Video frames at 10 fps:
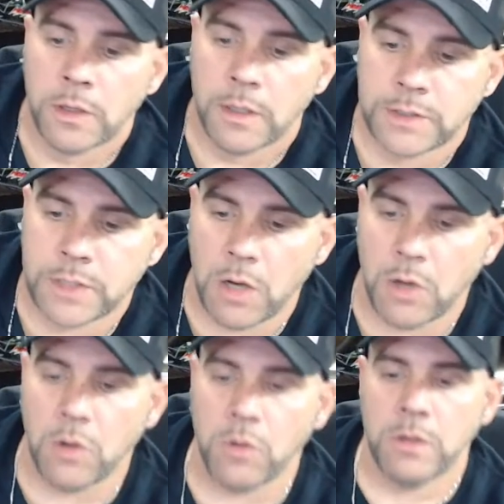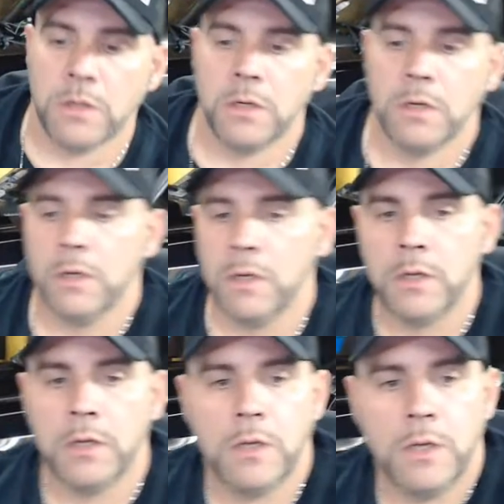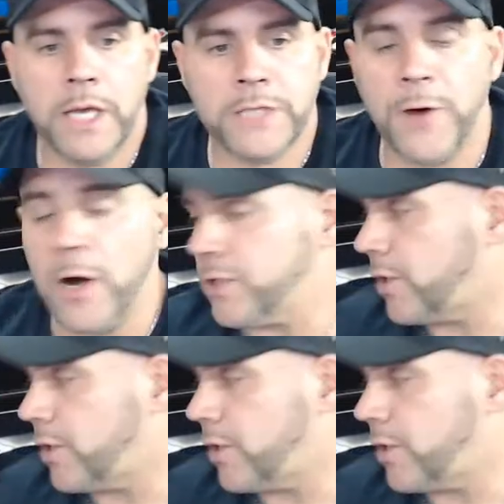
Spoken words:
So, as far as the